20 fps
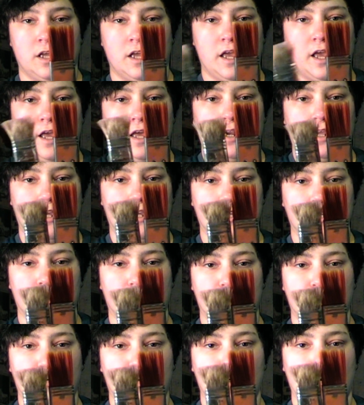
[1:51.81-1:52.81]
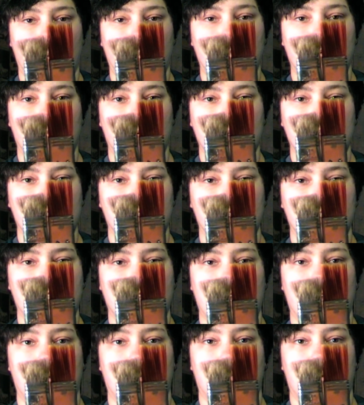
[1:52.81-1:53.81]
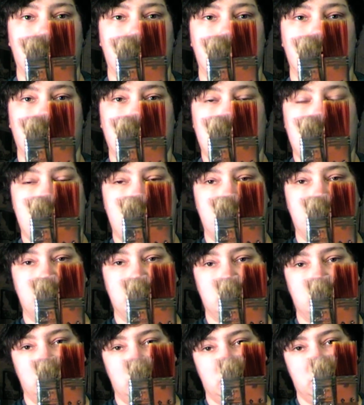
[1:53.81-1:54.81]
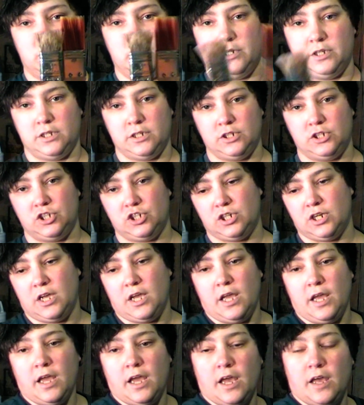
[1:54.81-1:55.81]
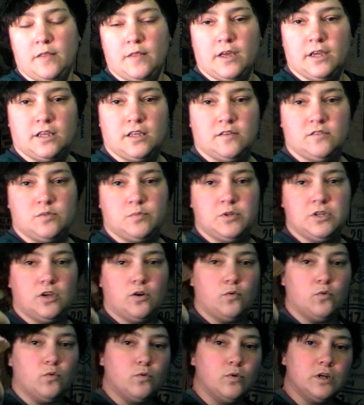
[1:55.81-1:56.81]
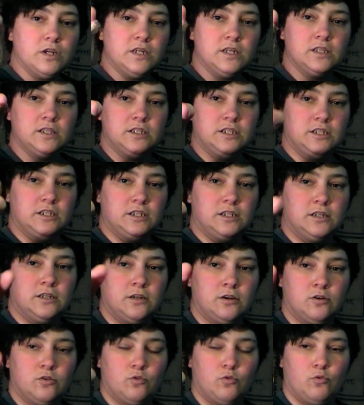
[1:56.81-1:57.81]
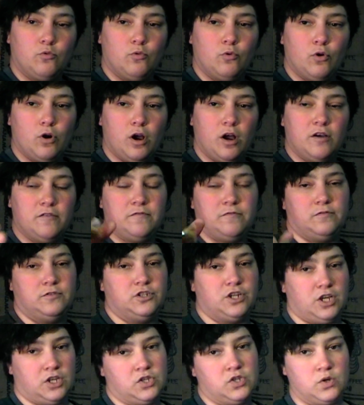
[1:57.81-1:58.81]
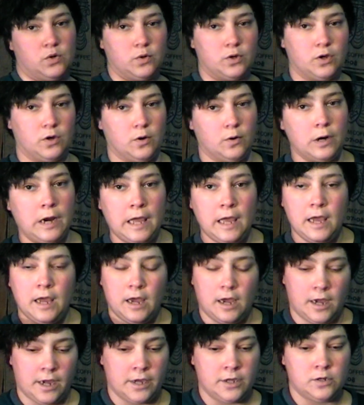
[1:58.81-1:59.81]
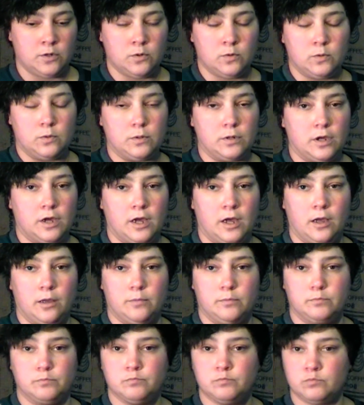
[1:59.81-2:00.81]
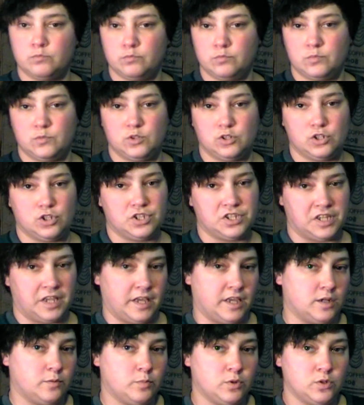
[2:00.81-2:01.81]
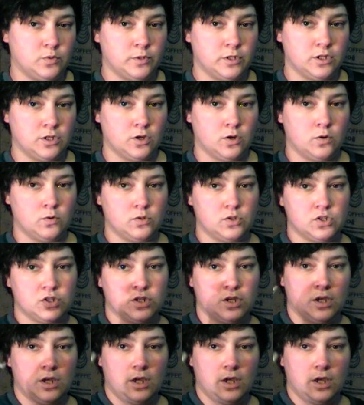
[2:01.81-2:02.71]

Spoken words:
and I chopped the bristles down by about a ½ inch to 1 inch, and that gives me a really rough gesso coat. I don't sand between coats,